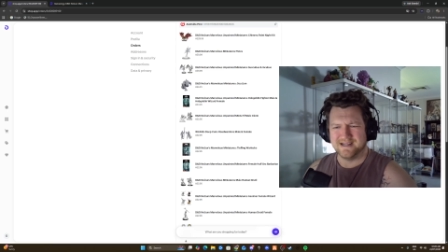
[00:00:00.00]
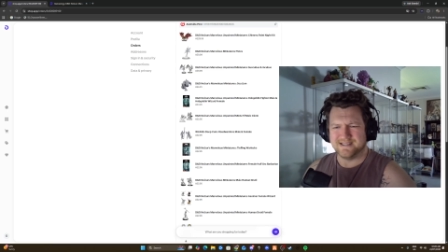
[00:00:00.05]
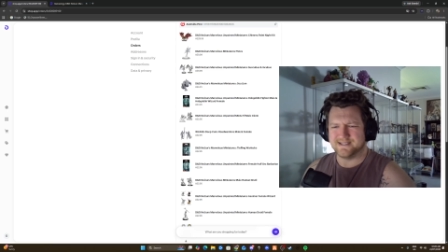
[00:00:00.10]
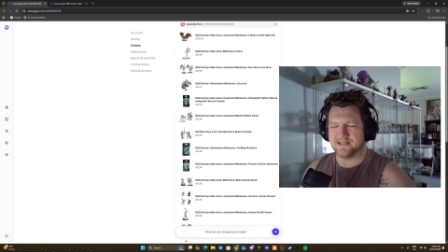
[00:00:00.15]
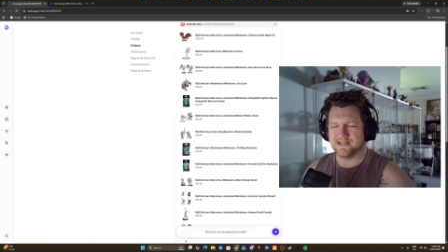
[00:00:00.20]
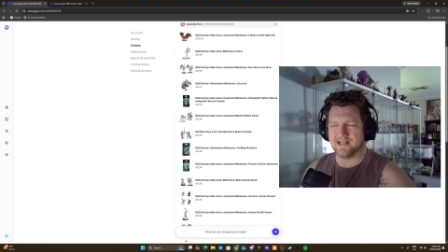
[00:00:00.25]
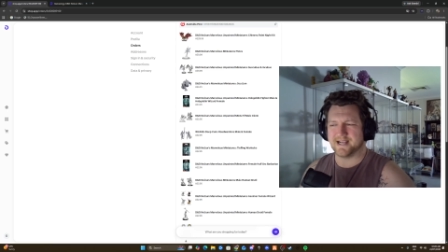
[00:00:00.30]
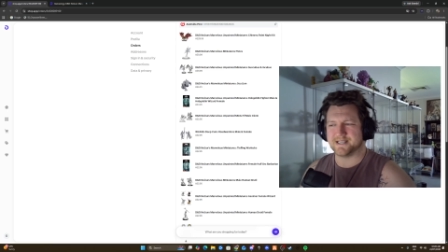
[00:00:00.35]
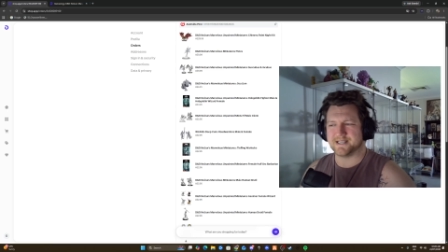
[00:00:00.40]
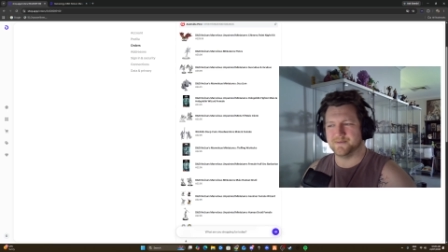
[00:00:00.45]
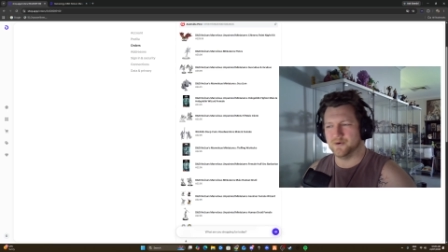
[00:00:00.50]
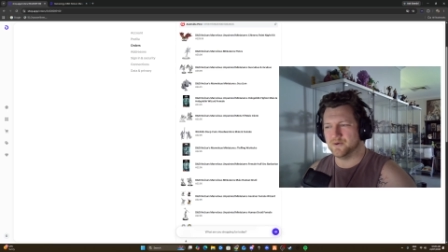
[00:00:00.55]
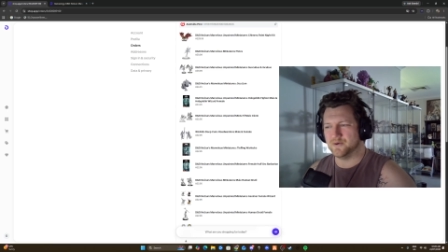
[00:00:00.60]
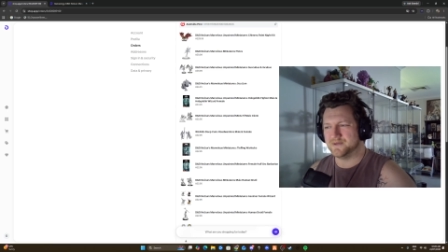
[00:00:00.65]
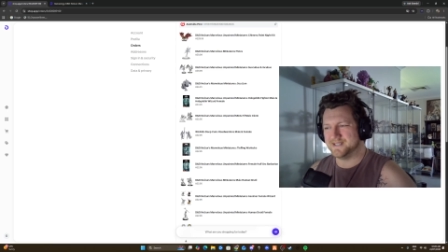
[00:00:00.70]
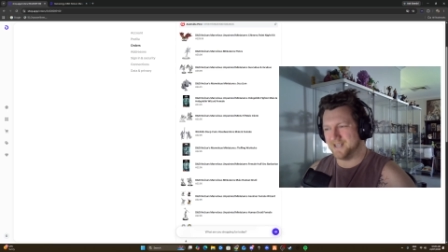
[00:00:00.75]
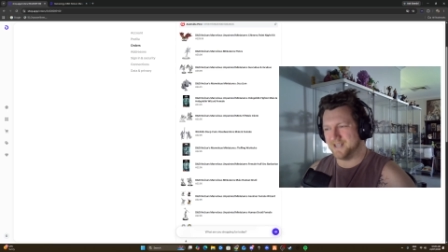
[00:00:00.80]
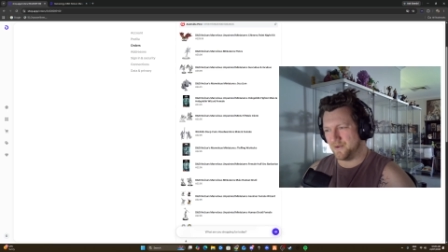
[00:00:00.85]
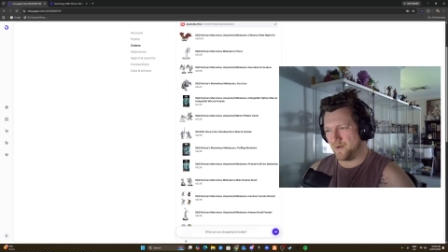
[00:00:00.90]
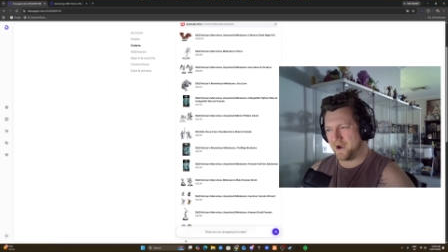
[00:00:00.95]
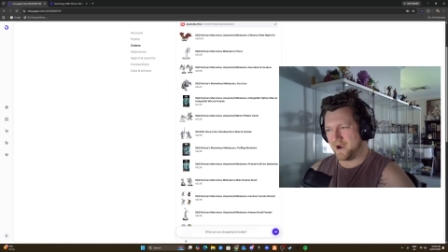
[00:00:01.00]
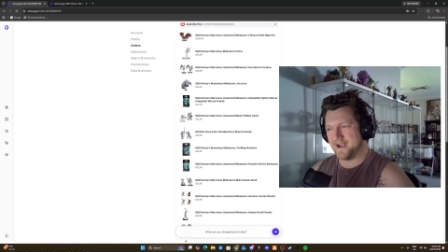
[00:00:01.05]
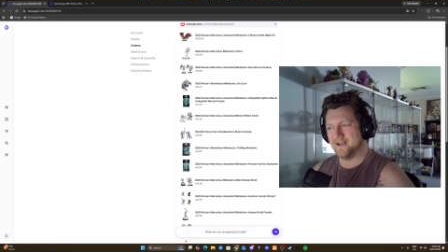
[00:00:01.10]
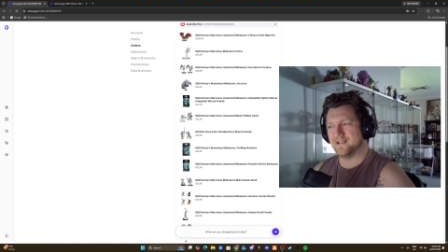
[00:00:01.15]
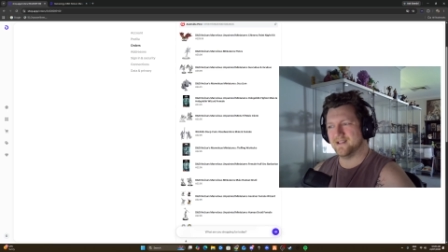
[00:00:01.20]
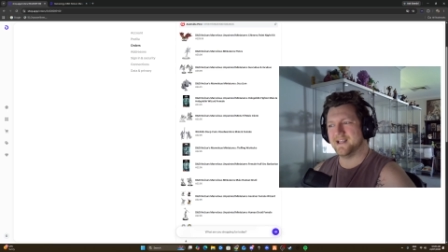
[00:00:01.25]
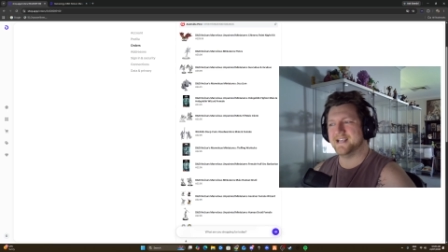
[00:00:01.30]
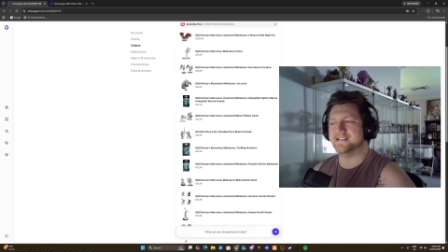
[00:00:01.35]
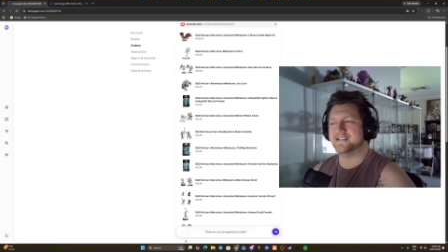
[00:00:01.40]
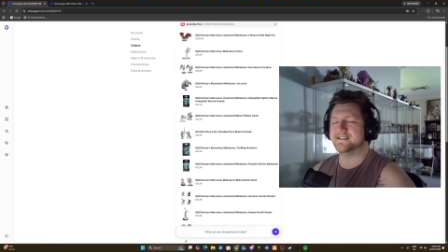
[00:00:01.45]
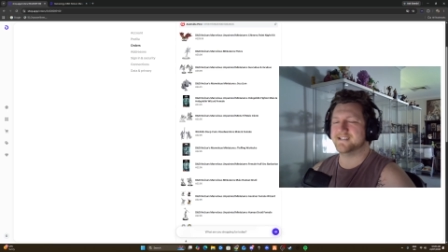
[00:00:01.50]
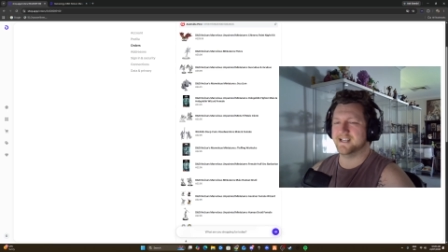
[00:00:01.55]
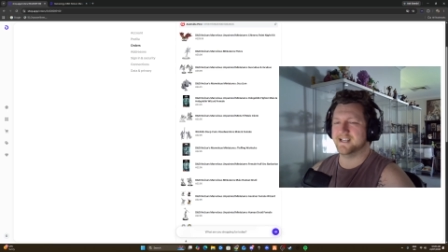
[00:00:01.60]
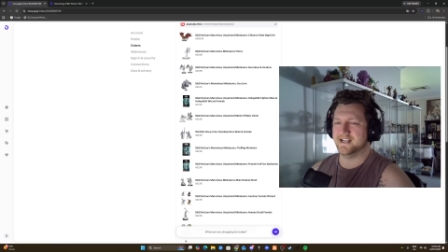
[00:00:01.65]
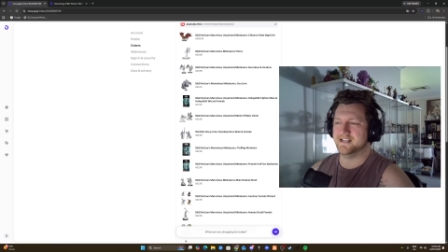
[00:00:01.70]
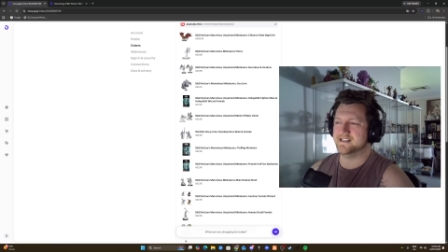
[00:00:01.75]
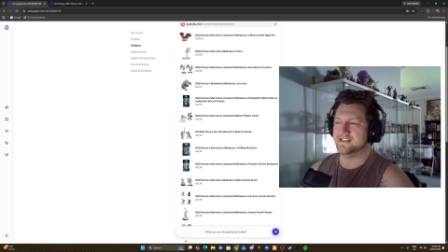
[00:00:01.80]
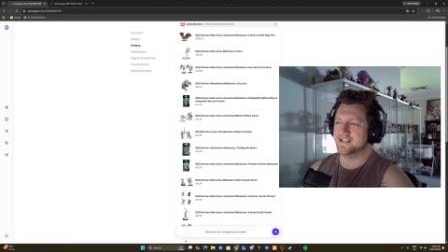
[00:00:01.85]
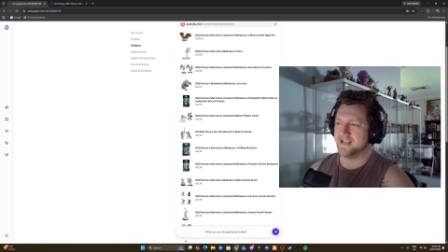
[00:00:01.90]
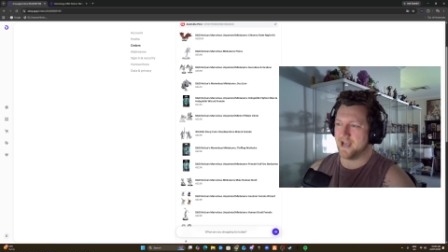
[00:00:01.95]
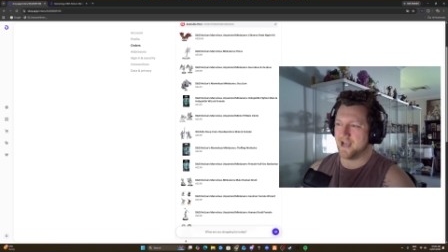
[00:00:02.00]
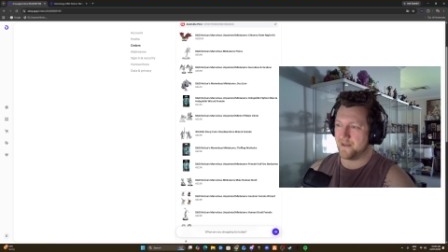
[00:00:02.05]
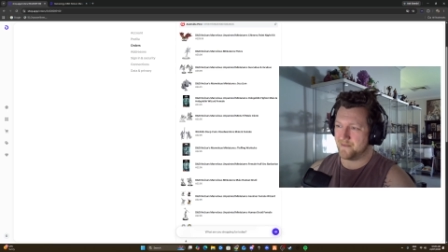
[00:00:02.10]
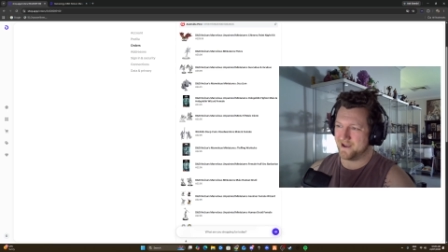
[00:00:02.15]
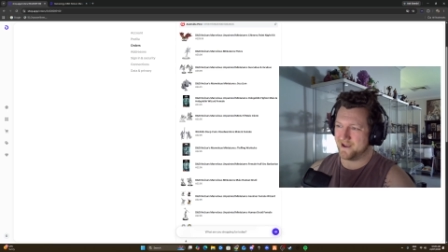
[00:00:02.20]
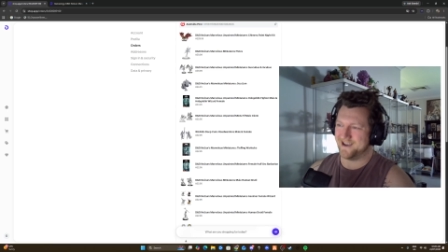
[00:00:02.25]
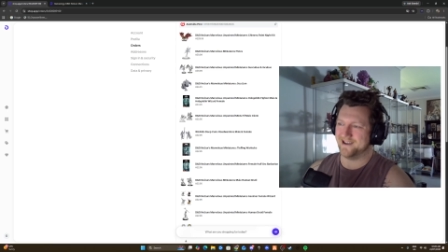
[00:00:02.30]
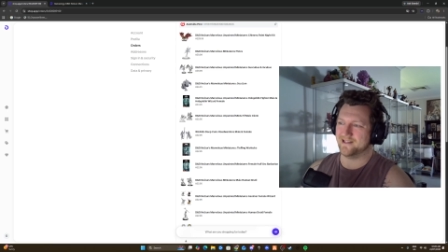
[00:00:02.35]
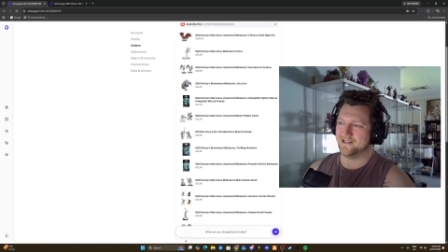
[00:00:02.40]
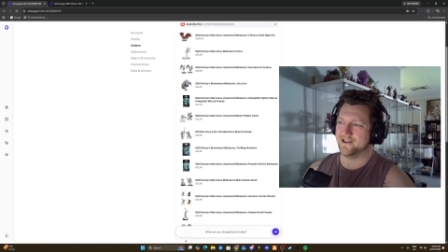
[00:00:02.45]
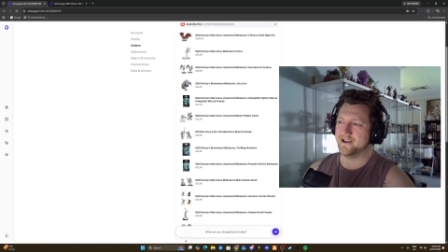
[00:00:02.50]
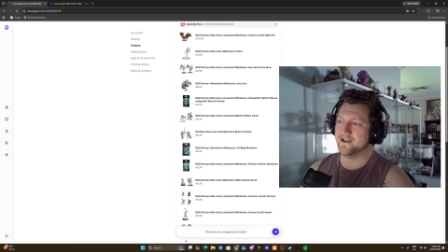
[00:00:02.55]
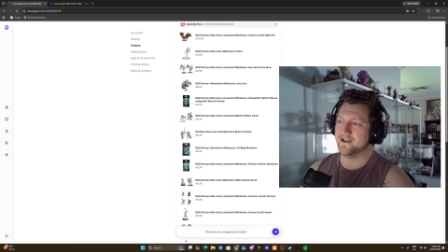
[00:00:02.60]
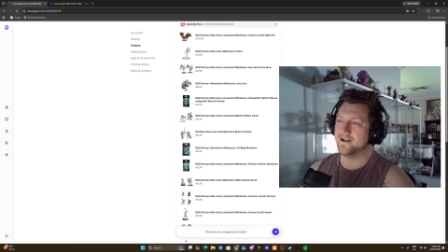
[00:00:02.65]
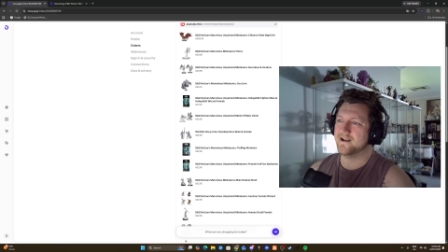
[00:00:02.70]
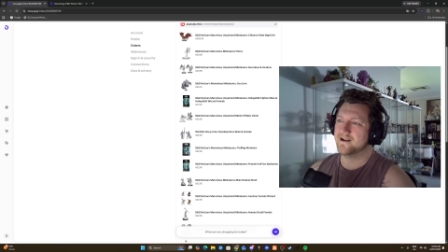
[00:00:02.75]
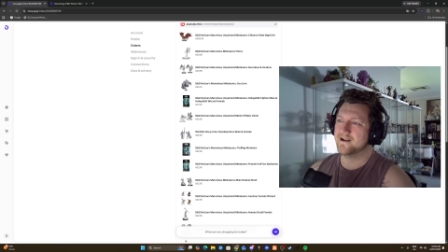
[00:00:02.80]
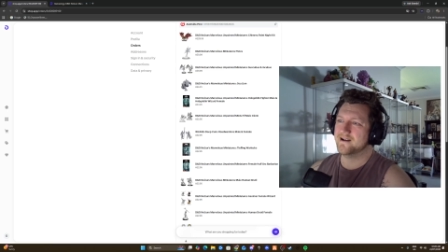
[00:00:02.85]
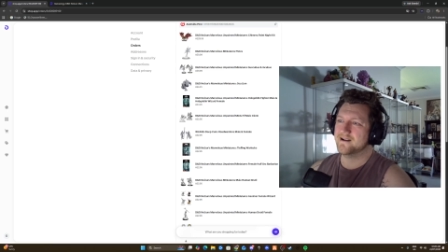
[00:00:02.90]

Delectable, DYLECTABLE.